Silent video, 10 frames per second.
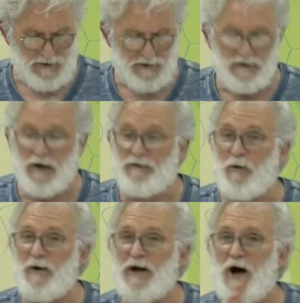Now, so
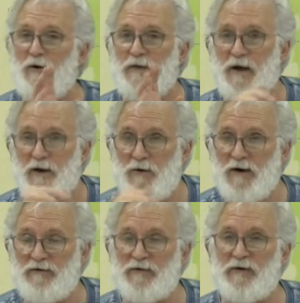we know that
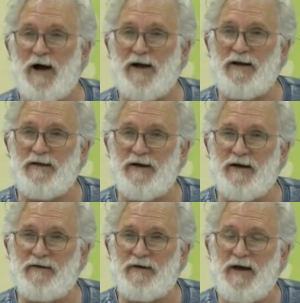whoever's writing
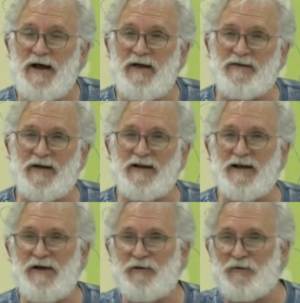this is at
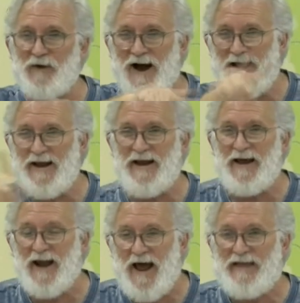least writing
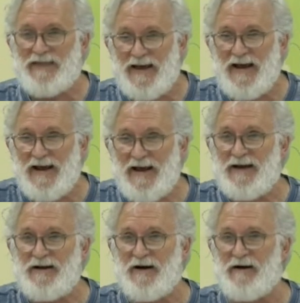it at the
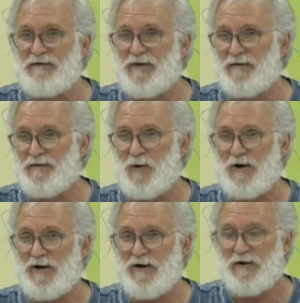end of the
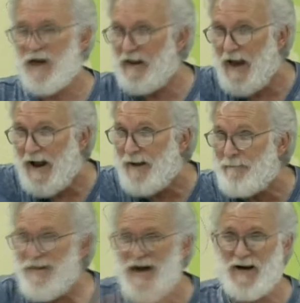40 years. At a
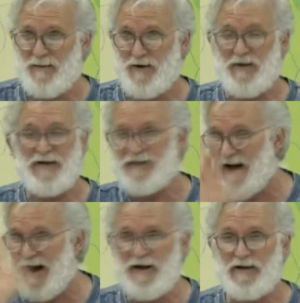minimum, it's
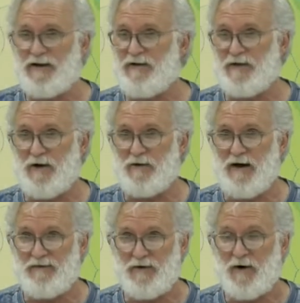got to at least go
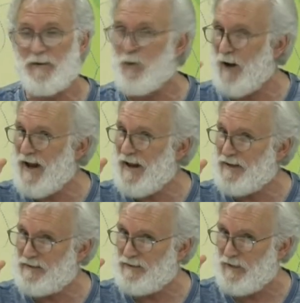that far. But wait,
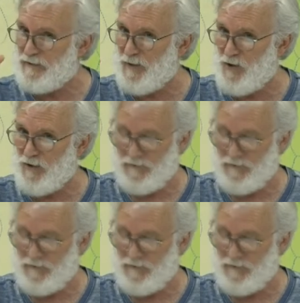there's more.